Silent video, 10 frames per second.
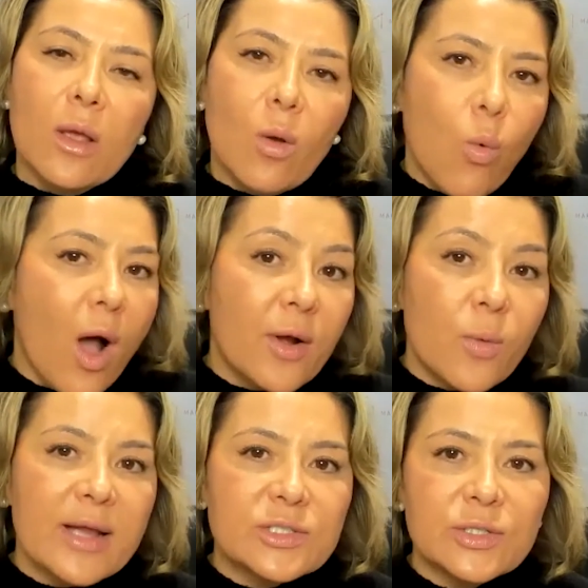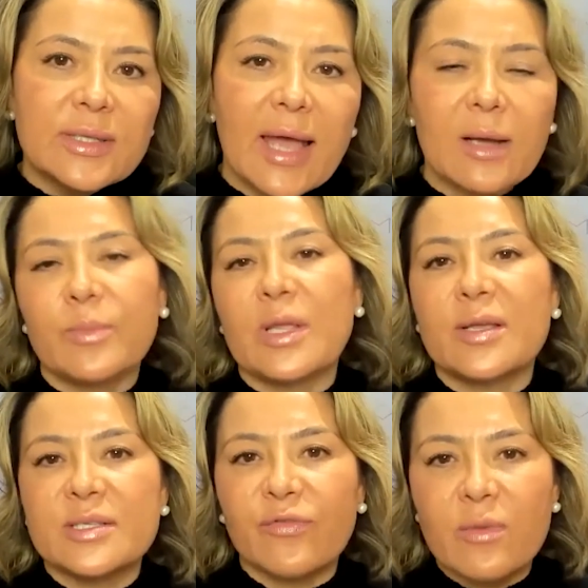Why do I do that?
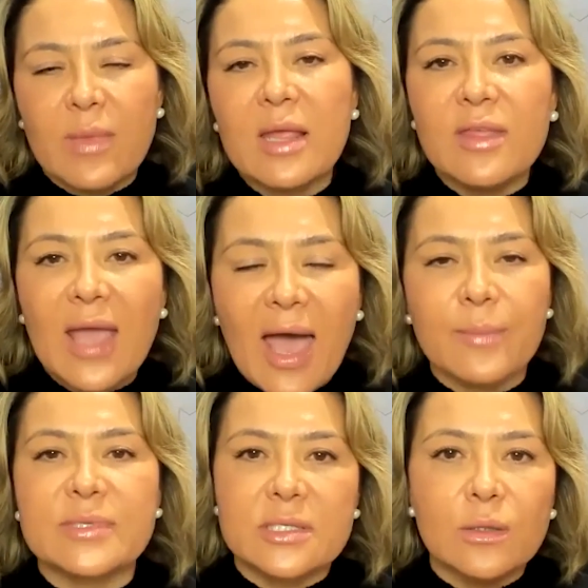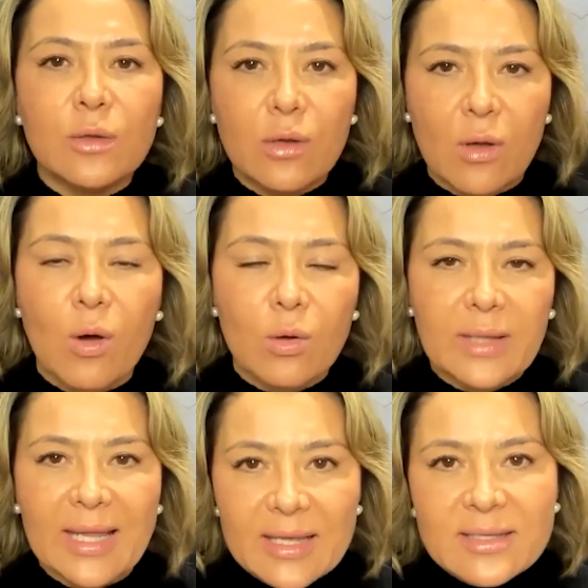Because for me, the absolute goal
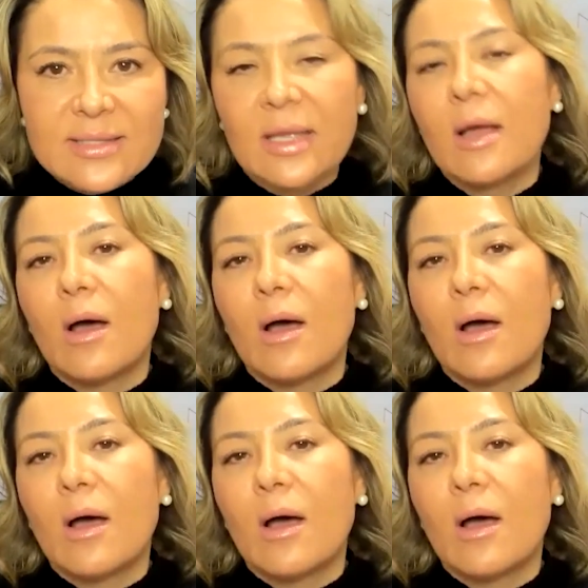is,